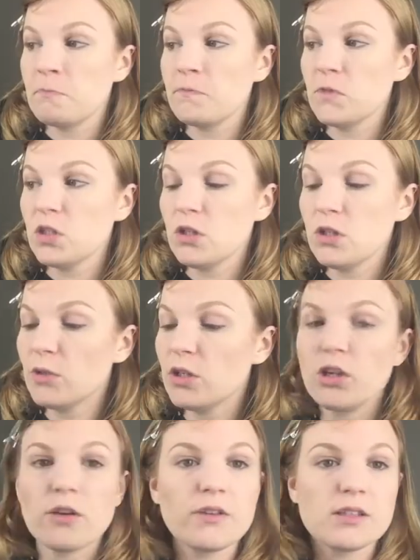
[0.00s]
So I'm going
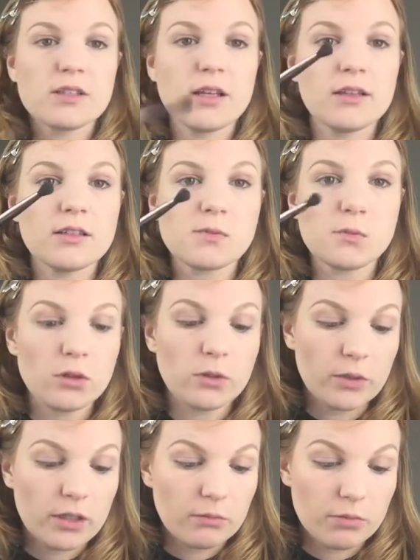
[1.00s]
to go for the slightly smaller
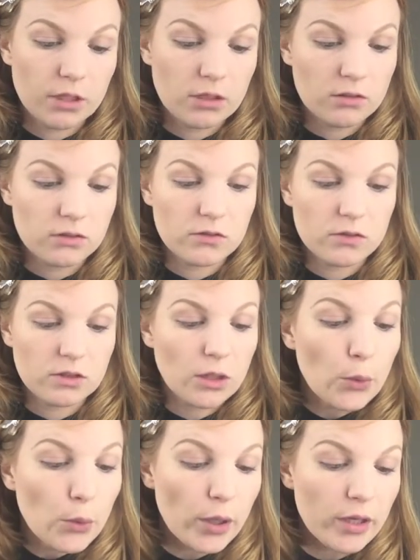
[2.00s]
one because
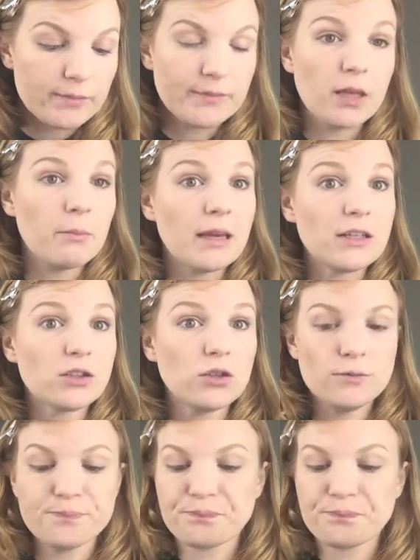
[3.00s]
I make do.